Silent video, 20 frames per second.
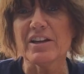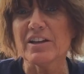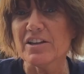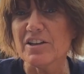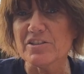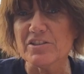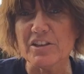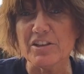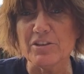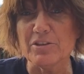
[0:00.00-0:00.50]

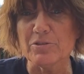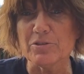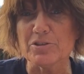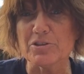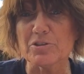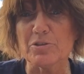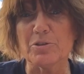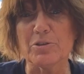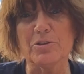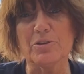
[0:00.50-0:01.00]
because I know
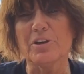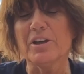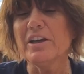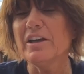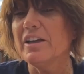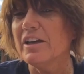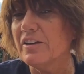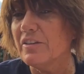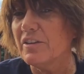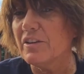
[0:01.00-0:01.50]
it's going to,
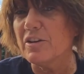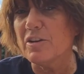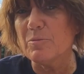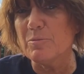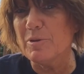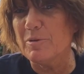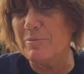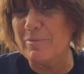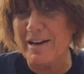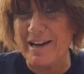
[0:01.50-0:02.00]
and then I'll
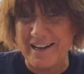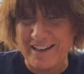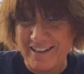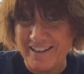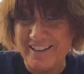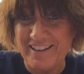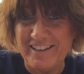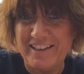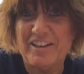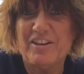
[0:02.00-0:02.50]
be
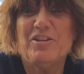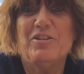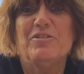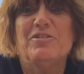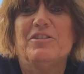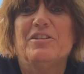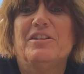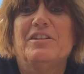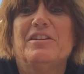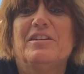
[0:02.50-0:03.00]
back. Thank
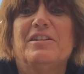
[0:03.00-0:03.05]
you.